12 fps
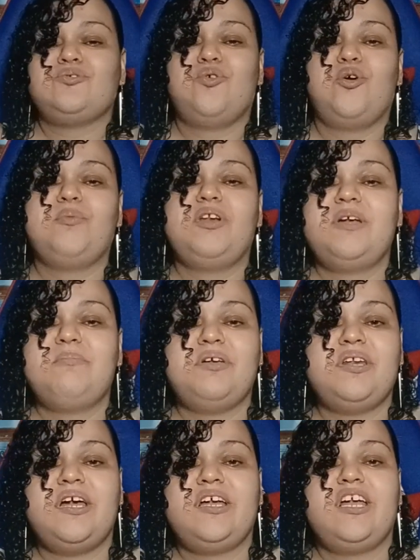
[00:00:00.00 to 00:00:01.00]
normally,
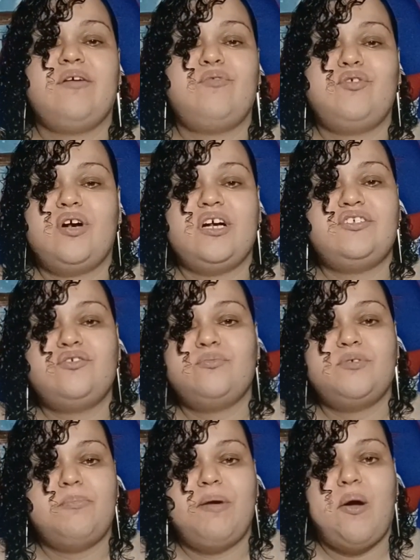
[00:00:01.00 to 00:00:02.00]
Midnight Kevin, you guys hear him
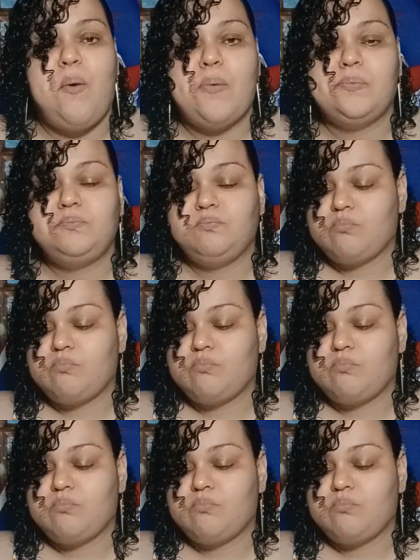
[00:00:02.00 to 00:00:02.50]
in the background